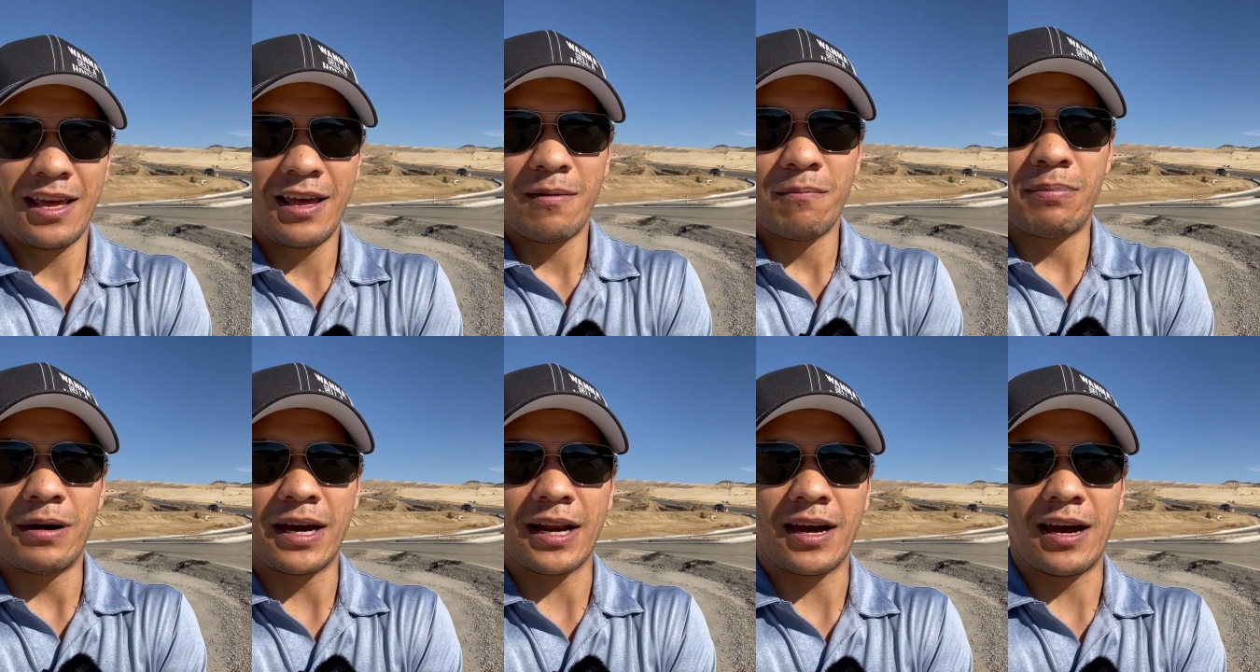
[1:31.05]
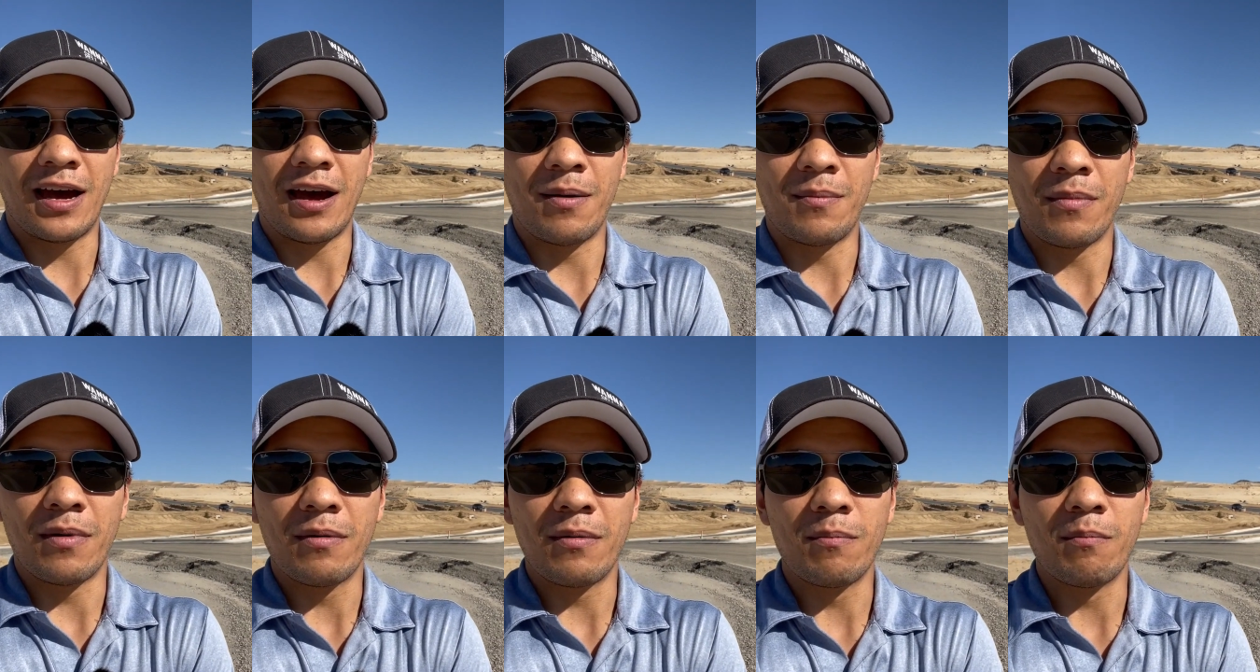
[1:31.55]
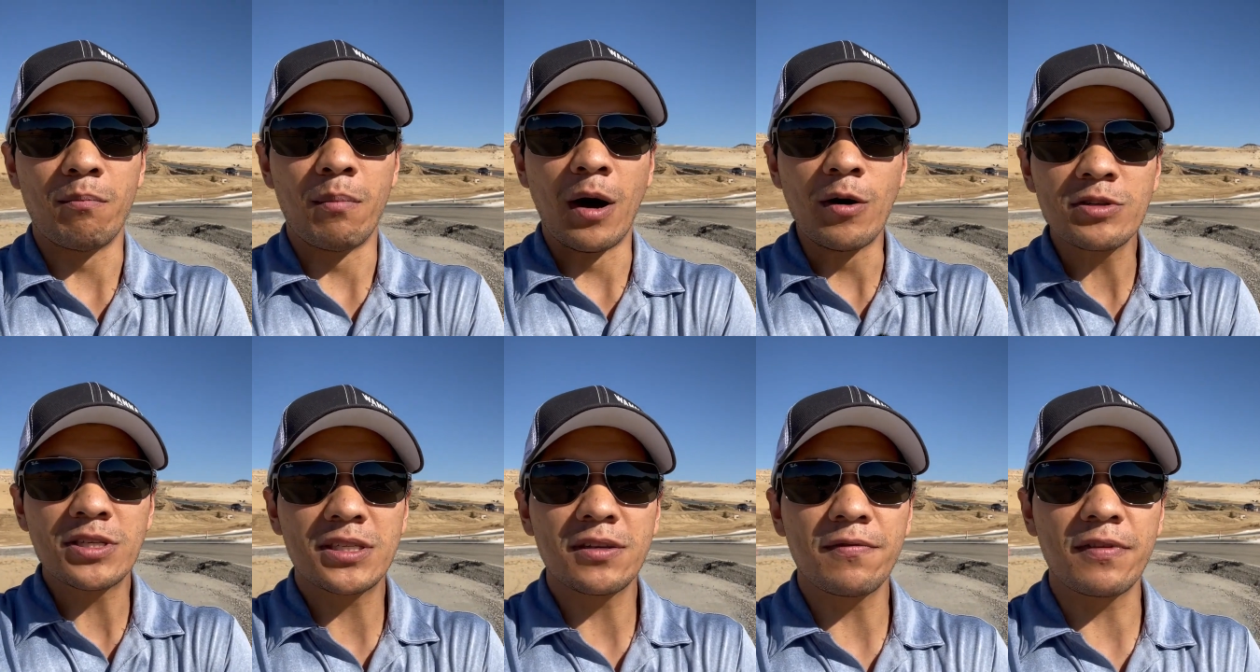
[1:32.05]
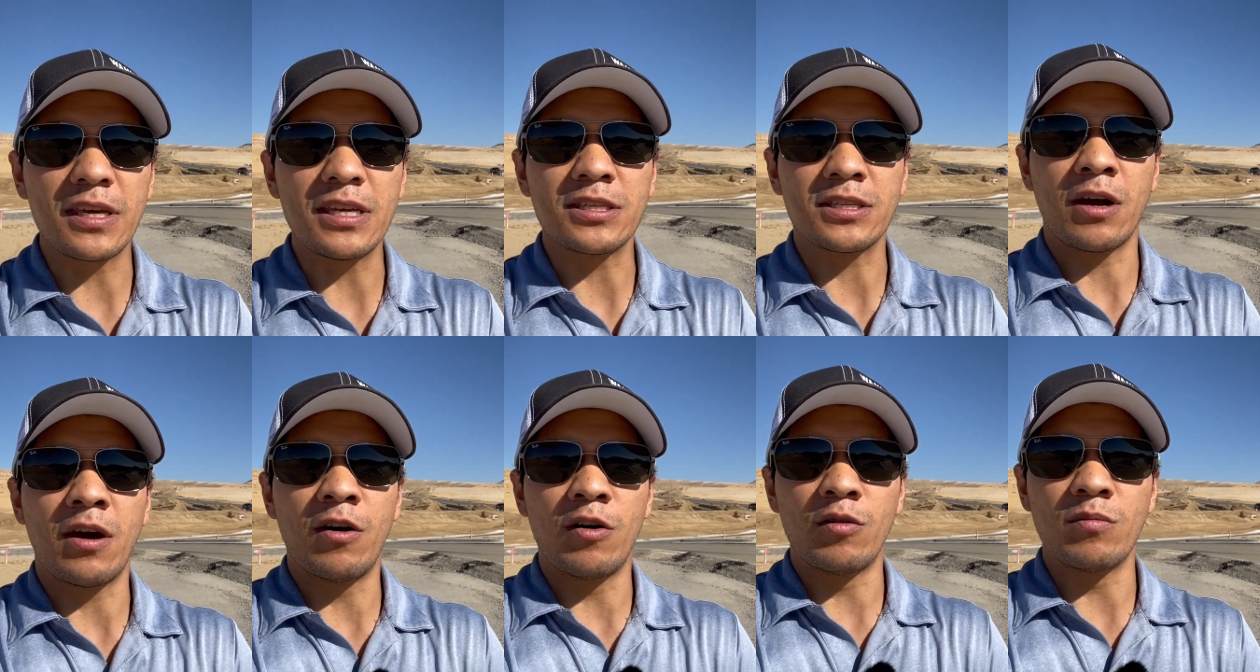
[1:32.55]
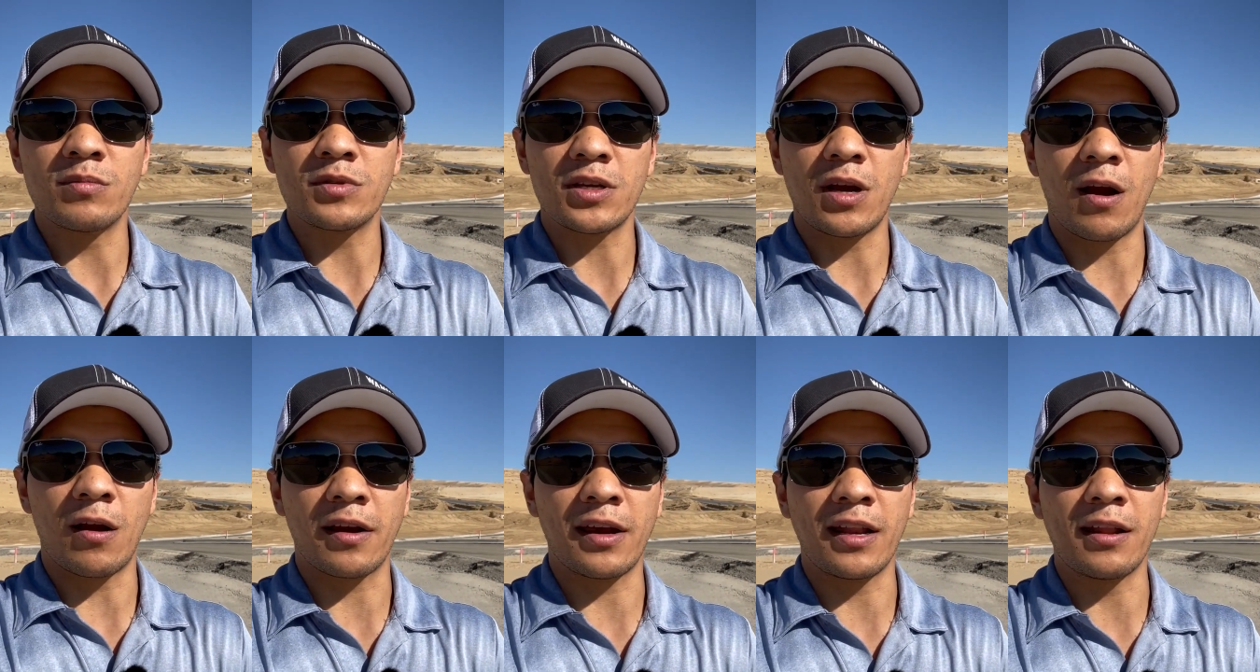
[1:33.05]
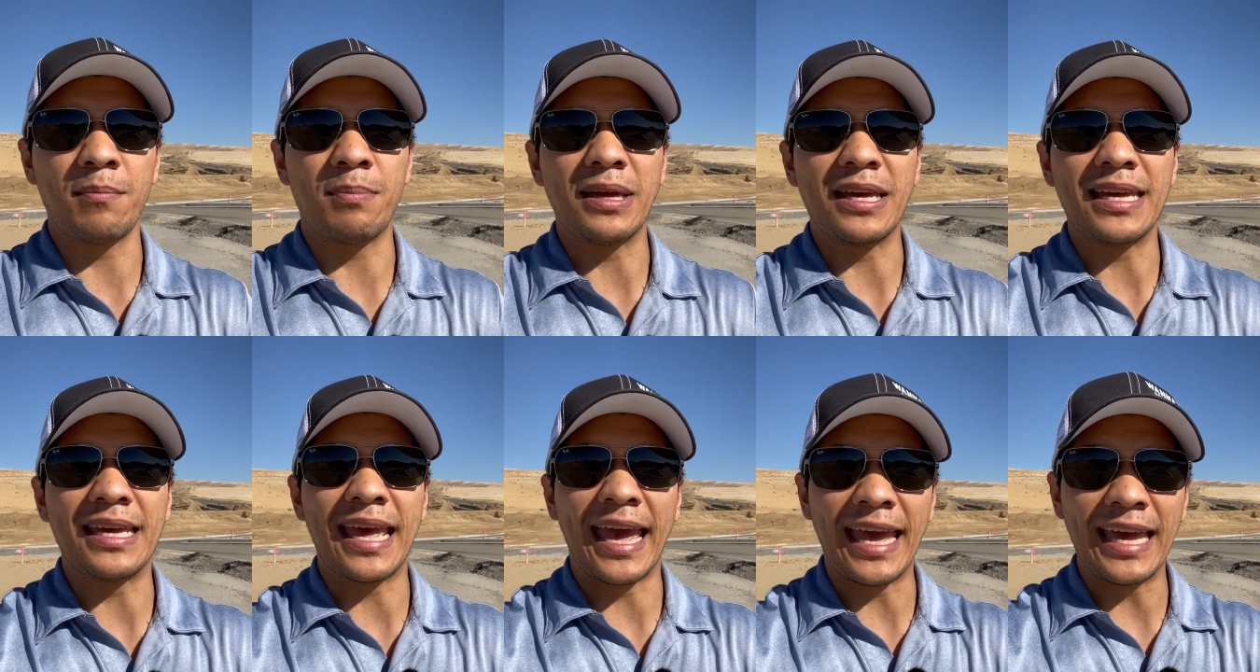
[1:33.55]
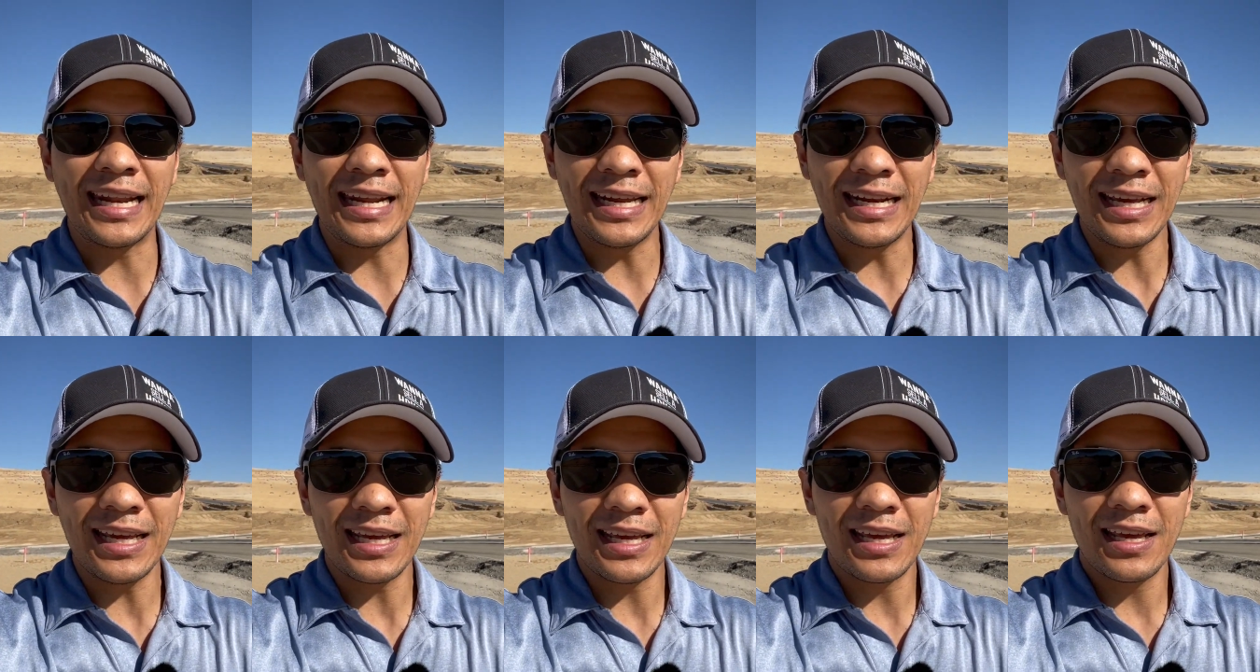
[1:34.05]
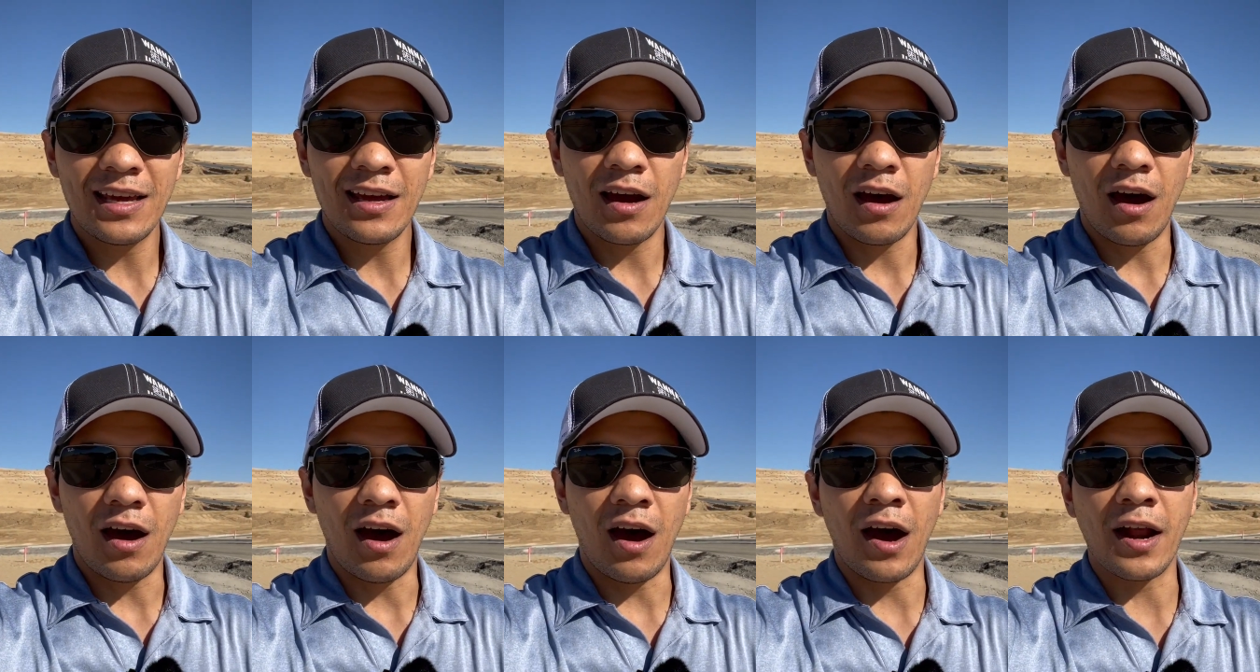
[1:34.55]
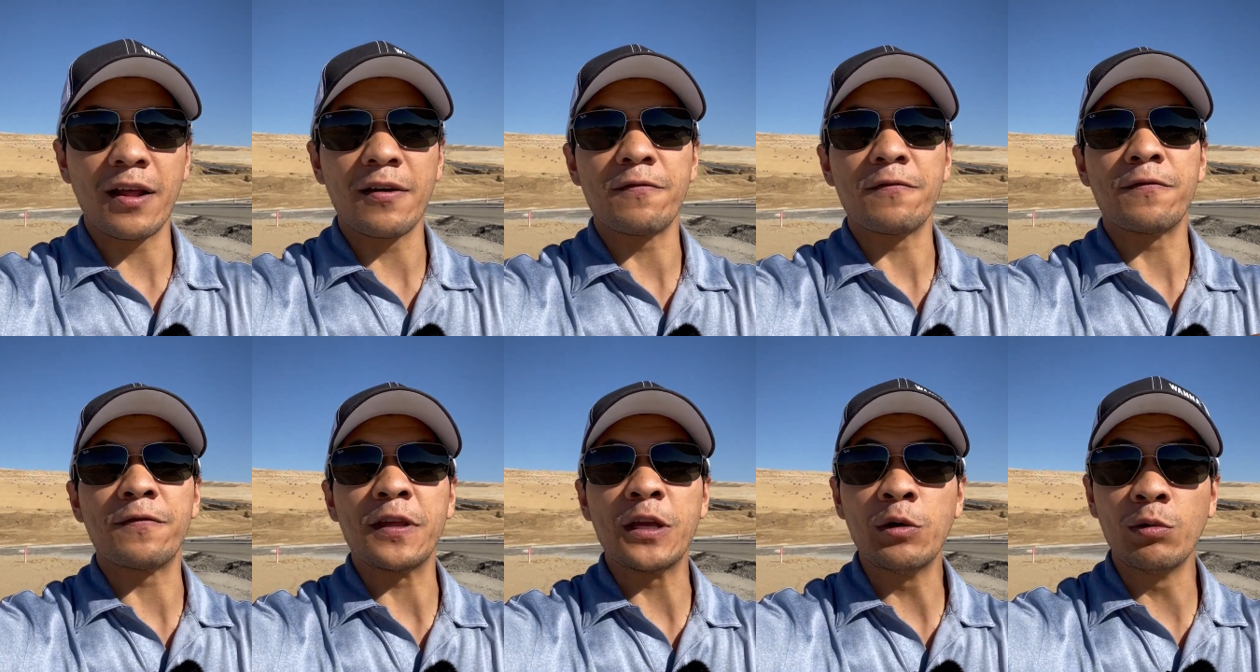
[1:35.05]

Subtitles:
But most of these homes are going to be gated on a view